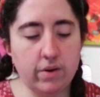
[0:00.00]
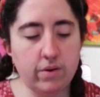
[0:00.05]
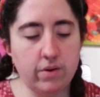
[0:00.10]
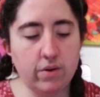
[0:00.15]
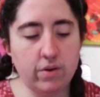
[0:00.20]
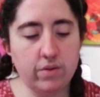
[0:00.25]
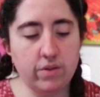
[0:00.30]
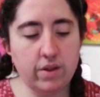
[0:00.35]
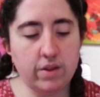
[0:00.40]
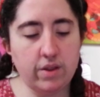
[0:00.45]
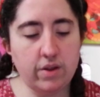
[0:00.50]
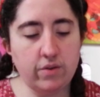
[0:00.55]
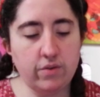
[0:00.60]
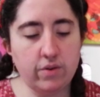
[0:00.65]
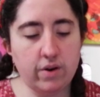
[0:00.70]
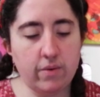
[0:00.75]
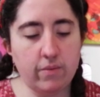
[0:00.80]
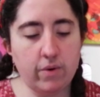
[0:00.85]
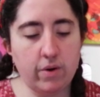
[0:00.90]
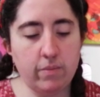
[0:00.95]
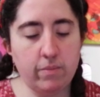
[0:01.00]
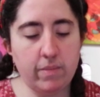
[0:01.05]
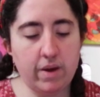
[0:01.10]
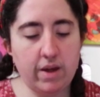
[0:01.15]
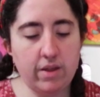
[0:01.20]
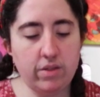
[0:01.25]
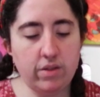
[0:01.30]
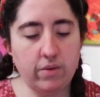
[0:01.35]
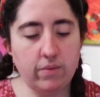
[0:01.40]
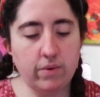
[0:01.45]
knows that they should avoid
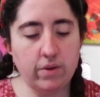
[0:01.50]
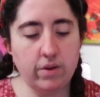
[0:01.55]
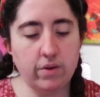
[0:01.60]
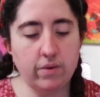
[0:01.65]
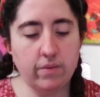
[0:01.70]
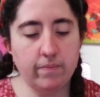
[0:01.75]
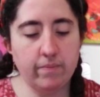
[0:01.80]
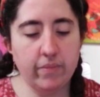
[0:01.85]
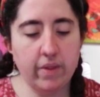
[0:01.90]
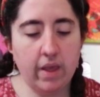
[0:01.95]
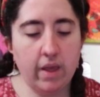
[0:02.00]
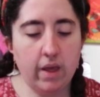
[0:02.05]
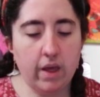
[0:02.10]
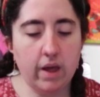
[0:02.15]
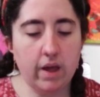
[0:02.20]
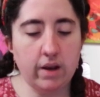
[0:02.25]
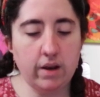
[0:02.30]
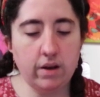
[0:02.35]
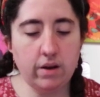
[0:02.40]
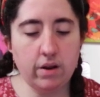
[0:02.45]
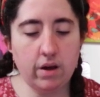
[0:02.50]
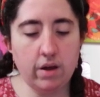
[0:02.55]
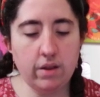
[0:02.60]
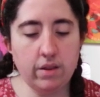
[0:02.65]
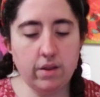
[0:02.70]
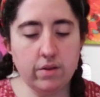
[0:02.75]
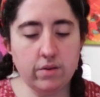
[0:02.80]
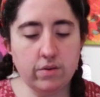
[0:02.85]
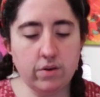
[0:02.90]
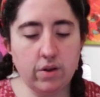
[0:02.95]
messing with you. And in
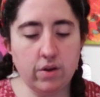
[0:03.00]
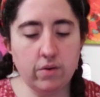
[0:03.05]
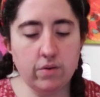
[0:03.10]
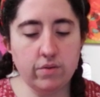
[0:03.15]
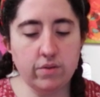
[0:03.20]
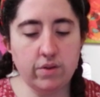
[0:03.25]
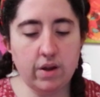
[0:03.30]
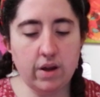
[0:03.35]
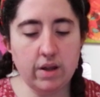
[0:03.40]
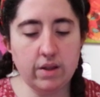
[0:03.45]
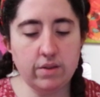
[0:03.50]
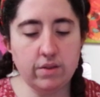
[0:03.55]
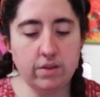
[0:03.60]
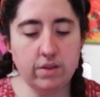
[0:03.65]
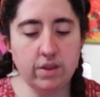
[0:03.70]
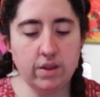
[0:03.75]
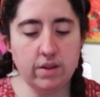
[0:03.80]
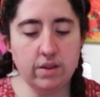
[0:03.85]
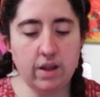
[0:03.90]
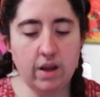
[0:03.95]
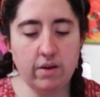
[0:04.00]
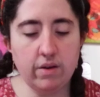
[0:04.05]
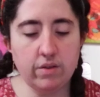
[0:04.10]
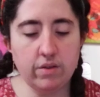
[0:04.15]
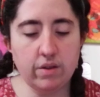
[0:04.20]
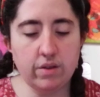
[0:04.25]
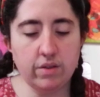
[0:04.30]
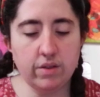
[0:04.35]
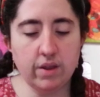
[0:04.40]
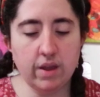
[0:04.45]
other news, there
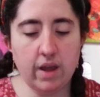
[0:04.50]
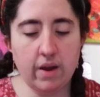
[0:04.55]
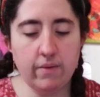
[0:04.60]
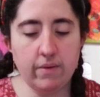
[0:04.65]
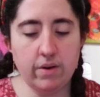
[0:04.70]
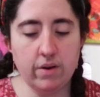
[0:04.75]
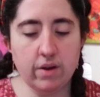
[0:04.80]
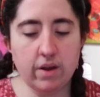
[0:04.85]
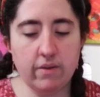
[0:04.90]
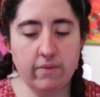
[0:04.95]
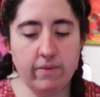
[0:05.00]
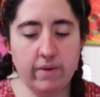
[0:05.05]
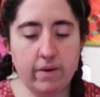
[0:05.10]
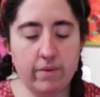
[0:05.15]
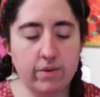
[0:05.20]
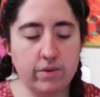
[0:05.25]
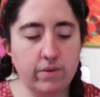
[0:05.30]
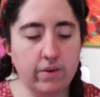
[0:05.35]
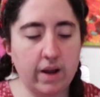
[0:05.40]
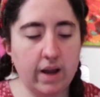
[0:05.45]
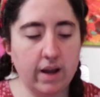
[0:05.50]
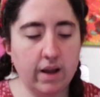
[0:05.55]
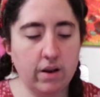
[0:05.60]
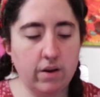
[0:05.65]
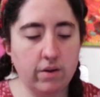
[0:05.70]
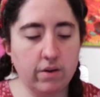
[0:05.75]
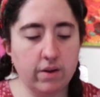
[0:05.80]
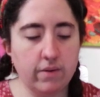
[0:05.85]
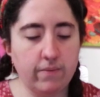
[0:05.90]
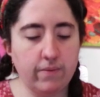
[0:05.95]
is a scary-looking pharaoh dragon
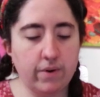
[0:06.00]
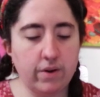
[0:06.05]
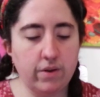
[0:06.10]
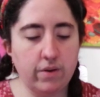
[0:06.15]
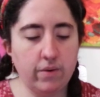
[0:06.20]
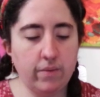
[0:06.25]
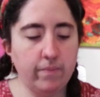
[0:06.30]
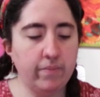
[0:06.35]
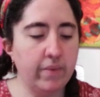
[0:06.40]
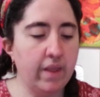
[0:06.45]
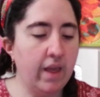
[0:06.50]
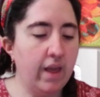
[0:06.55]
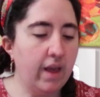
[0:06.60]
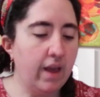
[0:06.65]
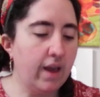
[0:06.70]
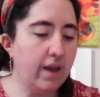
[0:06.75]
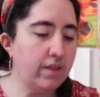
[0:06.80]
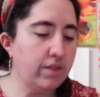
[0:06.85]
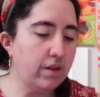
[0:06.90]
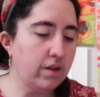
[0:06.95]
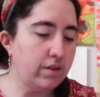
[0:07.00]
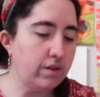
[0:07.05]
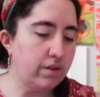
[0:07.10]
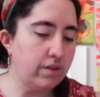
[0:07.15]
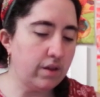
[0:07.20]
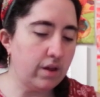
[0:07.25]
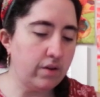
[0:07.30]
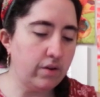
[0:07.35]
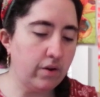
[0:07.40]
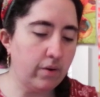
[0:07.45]
looking for you, and since he
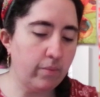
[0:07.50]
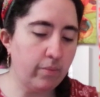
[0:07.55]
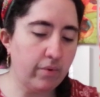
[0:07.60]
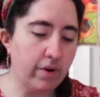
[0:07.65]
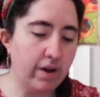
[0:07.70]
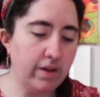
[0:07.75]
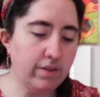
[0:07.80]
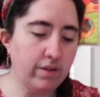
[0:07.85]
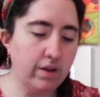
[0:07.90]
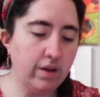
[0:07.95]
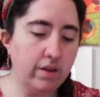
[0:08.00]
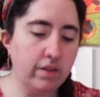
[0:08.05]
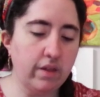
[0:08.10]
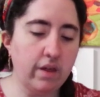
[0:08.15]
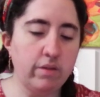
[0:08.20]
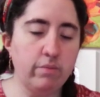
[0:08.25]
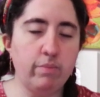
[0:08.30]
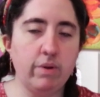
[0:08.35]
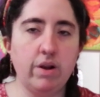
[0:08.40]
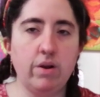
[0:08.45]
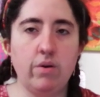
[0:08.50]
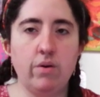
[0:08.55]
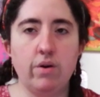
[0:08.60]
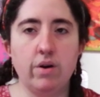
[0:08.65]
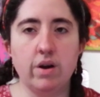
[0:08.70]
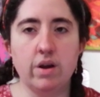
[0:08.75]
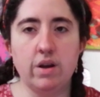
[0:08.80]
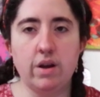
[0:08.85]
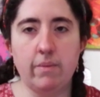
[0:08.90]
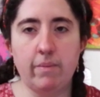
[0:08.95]
says you're present, he has been
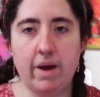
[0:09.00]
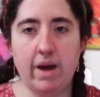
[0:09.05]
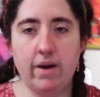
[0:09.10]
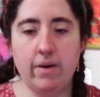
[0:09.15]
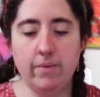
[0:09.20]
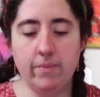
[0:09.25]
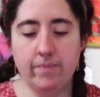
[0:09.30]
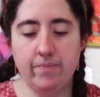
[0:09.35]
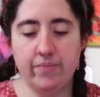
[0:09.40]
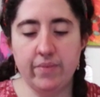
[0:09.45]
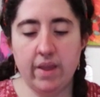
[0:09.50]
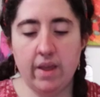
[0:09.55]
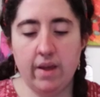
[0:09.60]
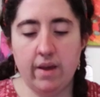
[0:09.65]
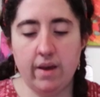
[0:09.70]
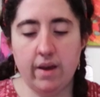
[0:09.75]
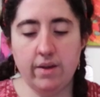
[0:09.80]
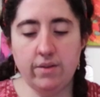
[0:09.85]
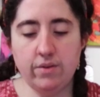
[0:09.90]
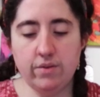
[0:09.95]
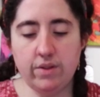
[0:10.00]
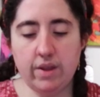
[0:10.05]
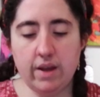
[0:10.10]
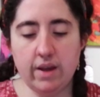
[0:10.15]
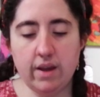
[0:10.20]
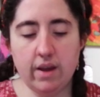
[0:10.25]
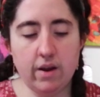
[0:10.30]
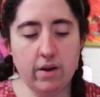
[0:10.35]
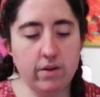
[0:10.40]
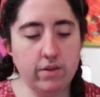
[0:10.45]
lurking about. And to
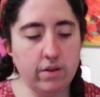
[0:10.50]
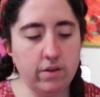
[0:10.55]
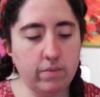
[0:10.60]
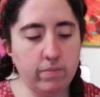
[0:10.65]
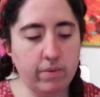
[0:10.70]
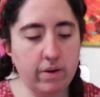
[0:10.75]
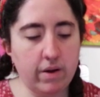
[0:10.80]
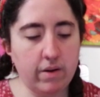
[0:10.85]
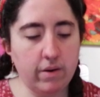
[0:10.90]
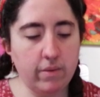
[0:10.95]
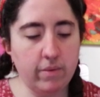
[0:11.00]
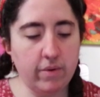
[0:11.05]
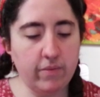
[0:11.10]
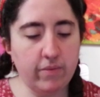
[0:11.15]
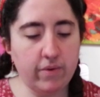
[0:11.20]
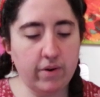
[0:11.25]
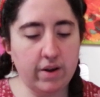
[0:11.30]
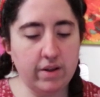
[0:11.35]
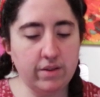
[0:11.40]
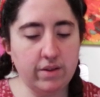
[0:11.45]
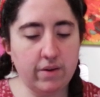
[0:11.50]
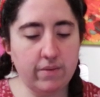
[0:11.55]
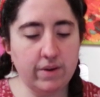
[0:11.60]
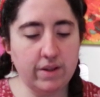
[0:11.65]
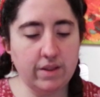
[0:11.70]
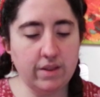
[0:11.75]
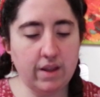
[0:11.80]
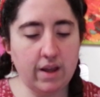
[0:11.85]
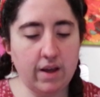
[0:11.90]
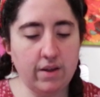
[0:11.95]
take care of this problem before
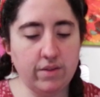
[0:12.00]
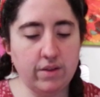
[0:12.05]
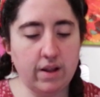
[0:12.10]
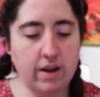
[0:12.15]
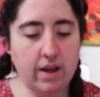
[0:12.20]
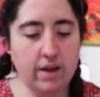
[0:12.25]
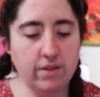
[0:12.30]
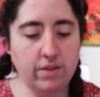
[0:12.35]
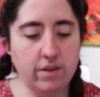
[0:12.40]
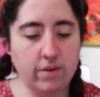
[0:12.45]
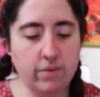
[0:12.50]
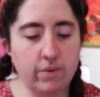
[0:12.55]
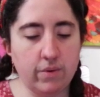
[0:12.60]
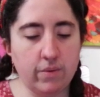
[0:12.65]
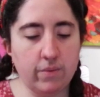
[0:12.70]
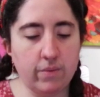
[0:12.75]
entering town, the last thing